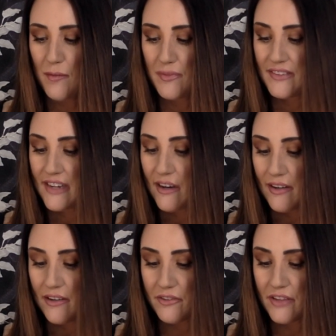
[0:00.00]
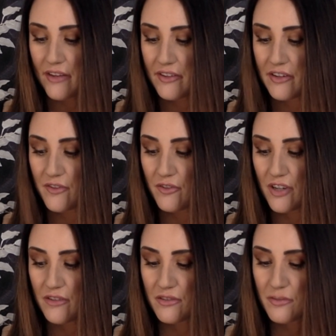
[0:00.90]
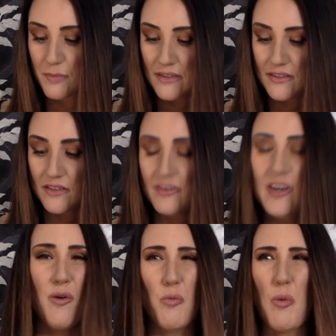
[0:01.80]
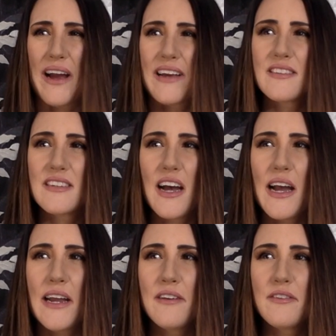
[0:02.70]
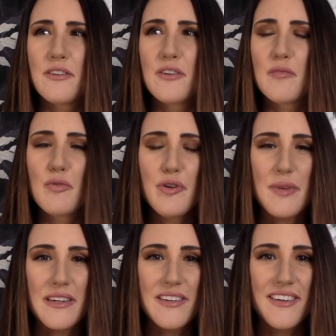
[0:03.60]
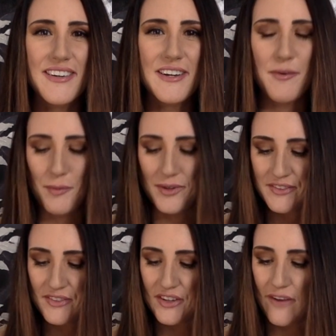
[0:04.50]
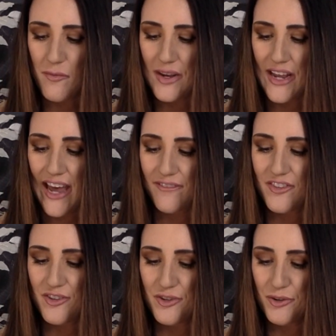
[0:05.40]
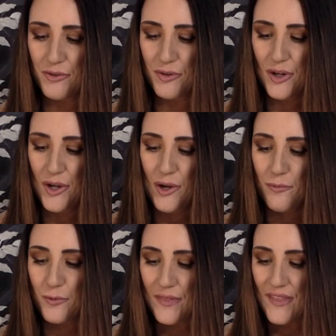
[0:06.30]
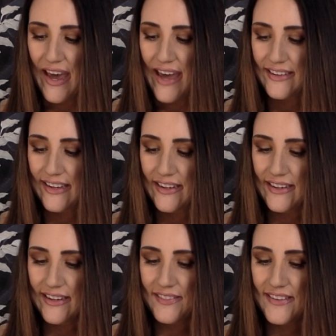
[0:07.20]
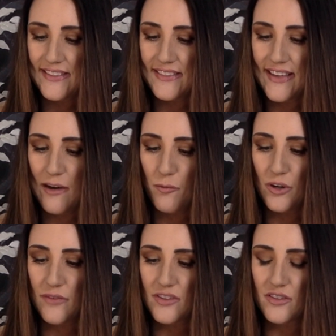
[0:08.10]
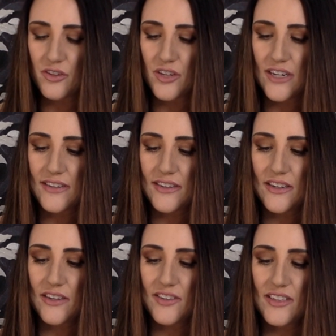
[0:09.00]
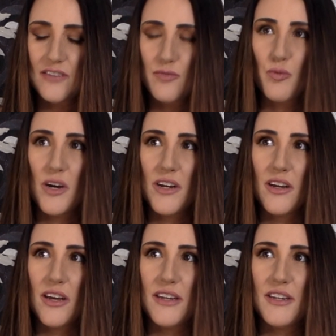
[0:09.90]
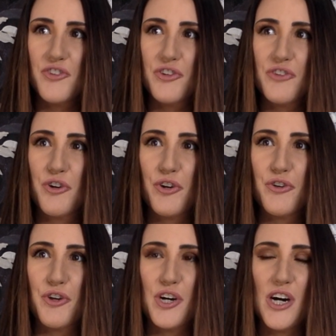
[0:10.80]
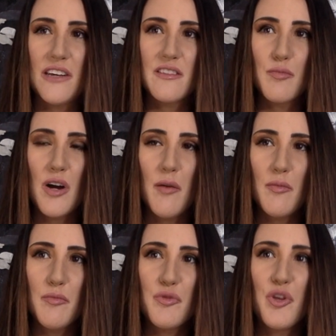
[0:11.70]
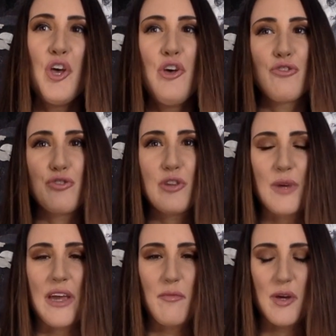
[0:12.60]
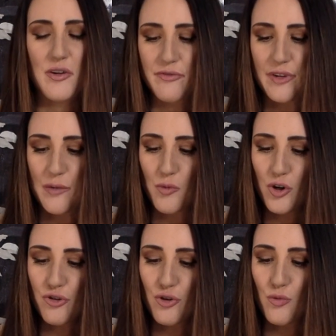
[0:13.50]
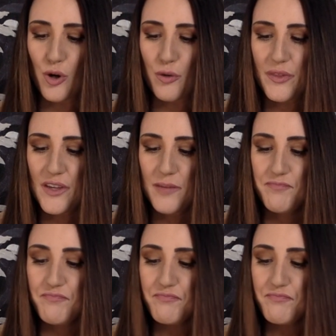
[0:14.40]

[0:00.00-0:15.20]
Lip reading: see how healthcare first got so expensive. Why is it tied to your employment? What does the government have to do with that? And I think that will give us a good idea of at least what initially started to cause the problems, so that we have a better framework to work within.